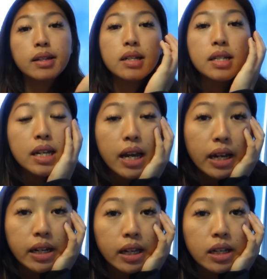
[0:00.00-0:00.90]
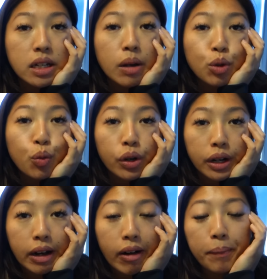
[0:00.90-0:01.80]
Yesterday, I didn't get time to
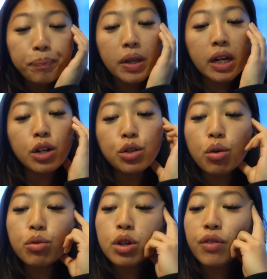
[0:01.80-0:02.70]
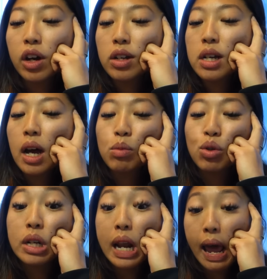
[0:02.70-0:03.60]
work out, and I don't know if I got time
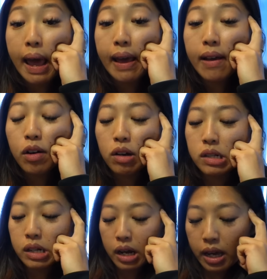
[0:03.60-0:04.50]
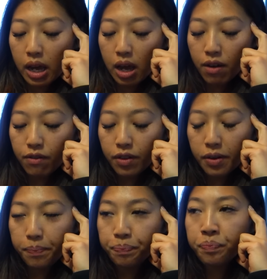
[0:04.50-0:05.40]
today, because have,
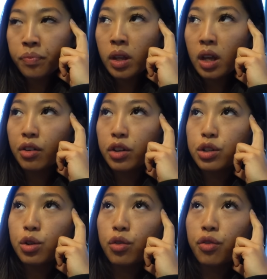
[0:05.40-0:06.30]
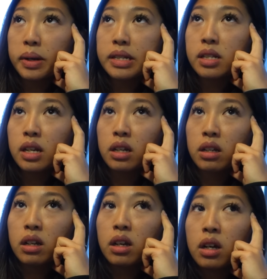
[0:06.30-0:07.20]
I got to go for my
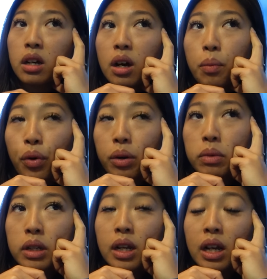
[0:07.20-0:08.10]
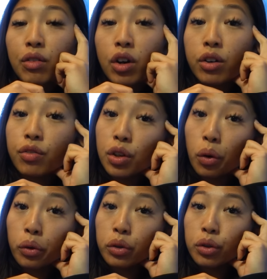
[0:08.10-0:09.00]
skin appointment, and I've got a
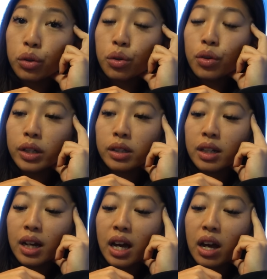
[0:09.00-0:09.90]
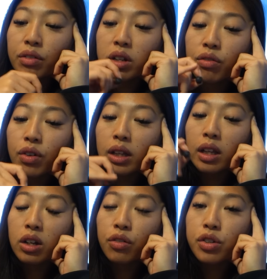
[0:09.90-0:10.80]
VO to do, and then I have an event
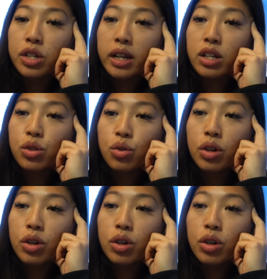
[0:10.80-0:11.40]
later for Chinese New